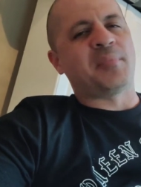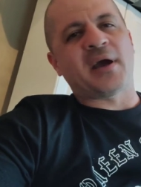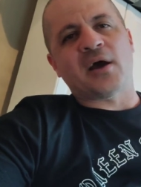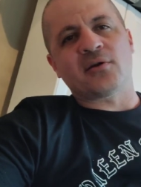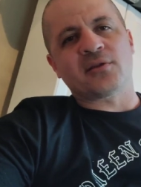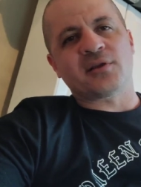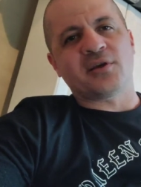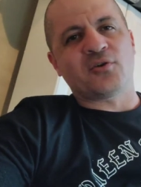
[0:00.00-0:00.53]

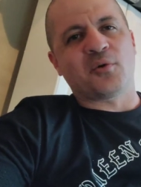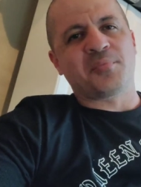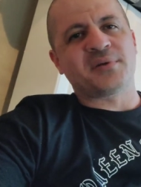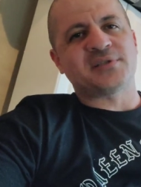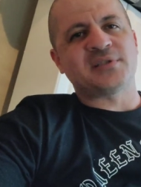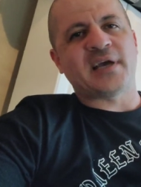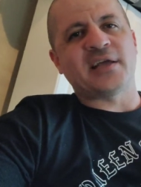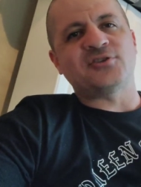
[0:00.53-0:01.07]
about, you know,
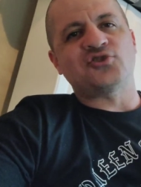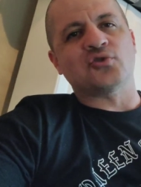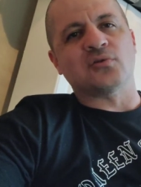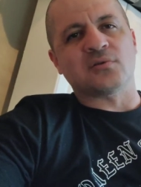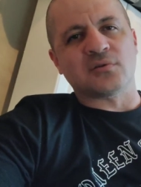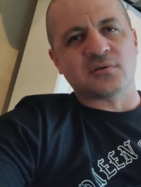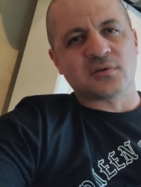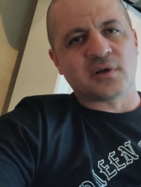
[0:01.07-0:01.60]

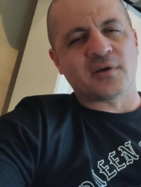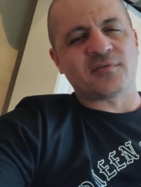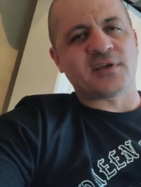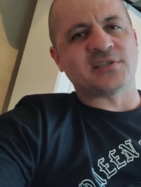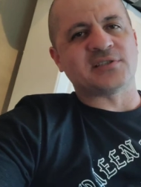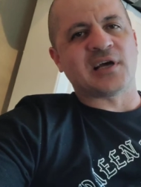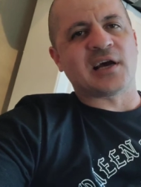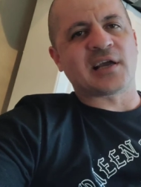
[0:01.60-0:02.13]
potential of
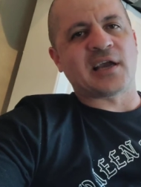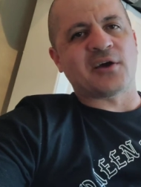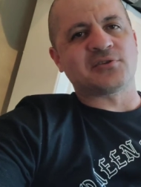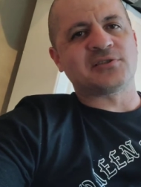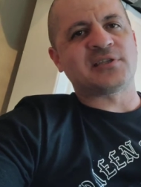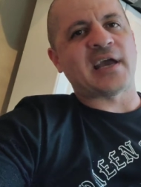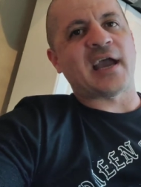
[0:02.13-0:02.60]
these knockouts